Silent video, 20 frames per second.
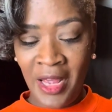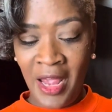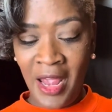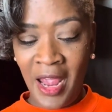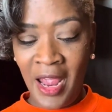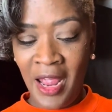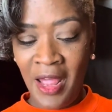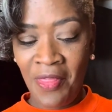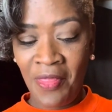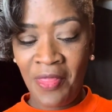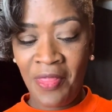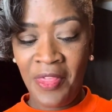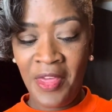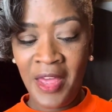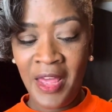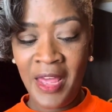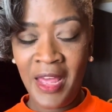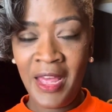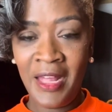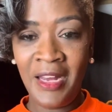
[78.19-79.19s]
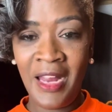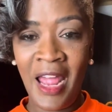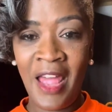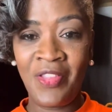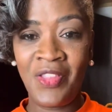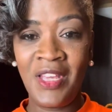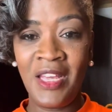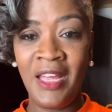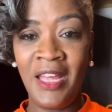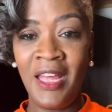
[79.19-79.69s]
And then at
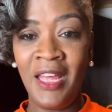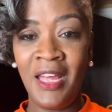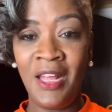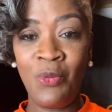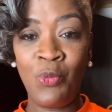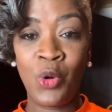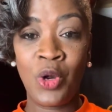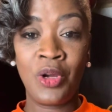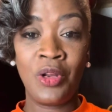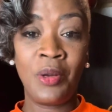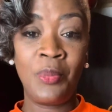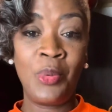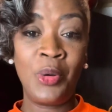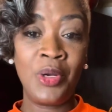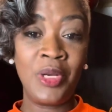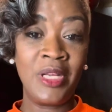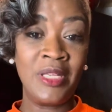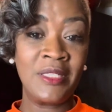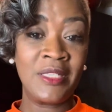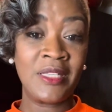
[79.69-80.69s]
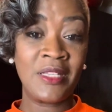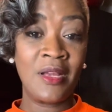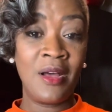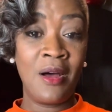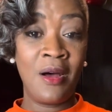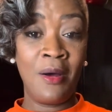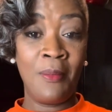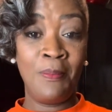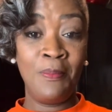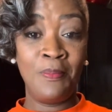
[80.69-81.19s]
the end, we're gonna put in
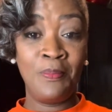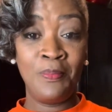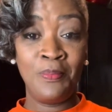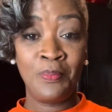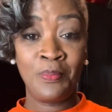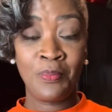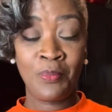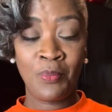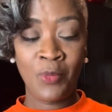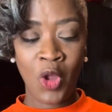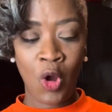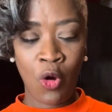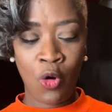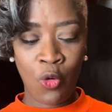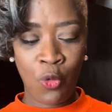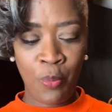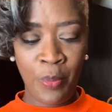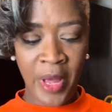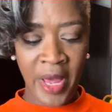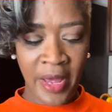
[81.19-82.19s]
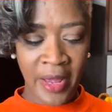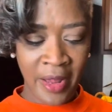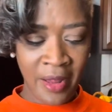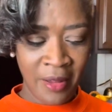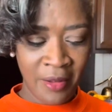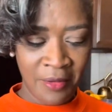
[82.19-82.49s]
some Old Bay.